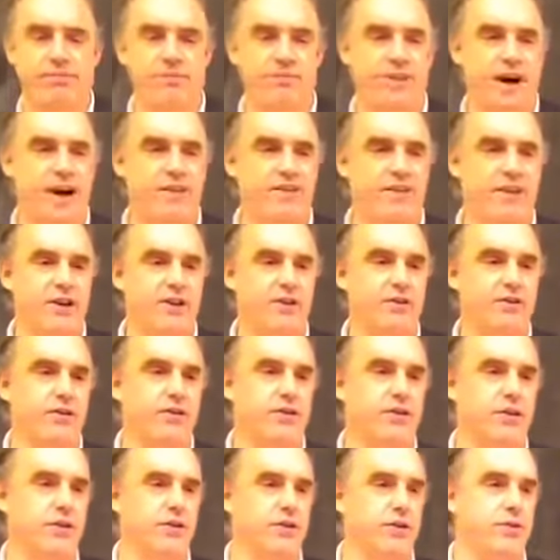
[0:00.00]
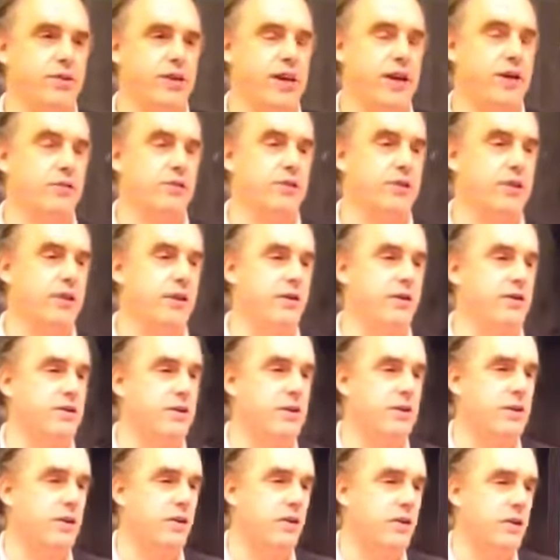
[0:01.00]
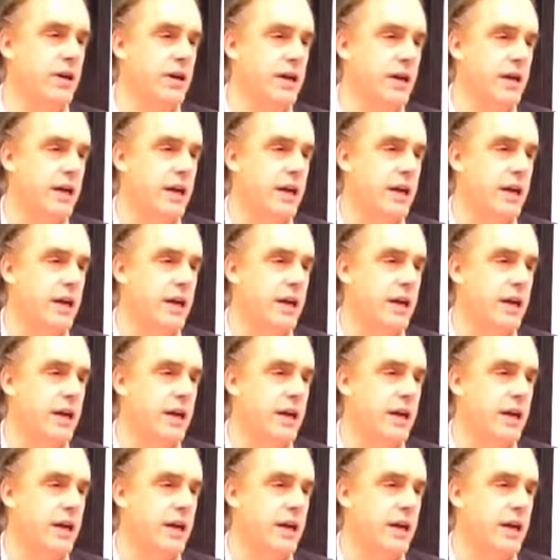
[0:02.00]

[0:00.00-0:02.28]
500 to 2,000 years ago.